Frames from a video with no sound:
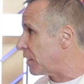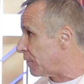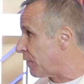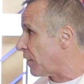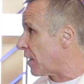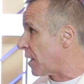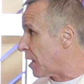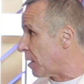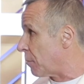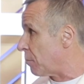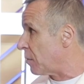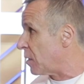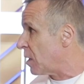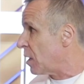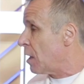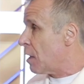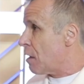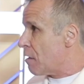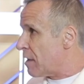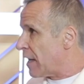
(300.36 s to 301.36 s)
it for them
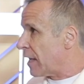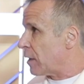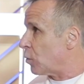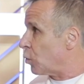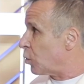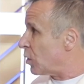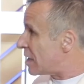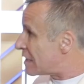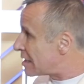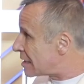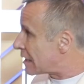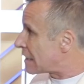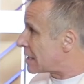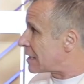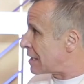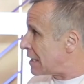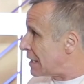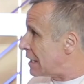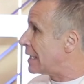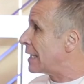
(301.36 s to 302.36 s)
that we
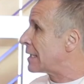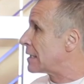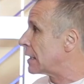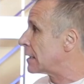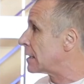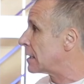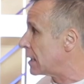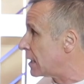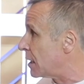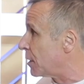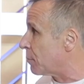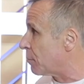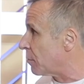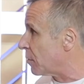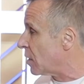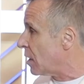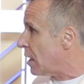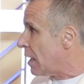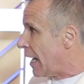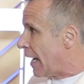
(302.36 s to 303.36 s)
succeed as a team.
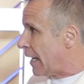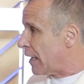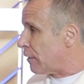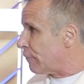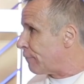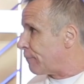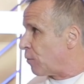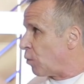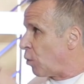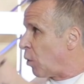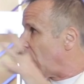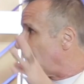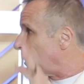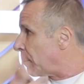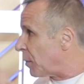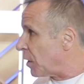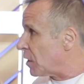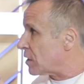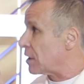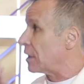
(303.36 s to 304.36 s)
And if one
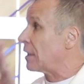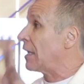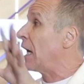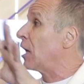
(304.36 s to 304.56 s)
person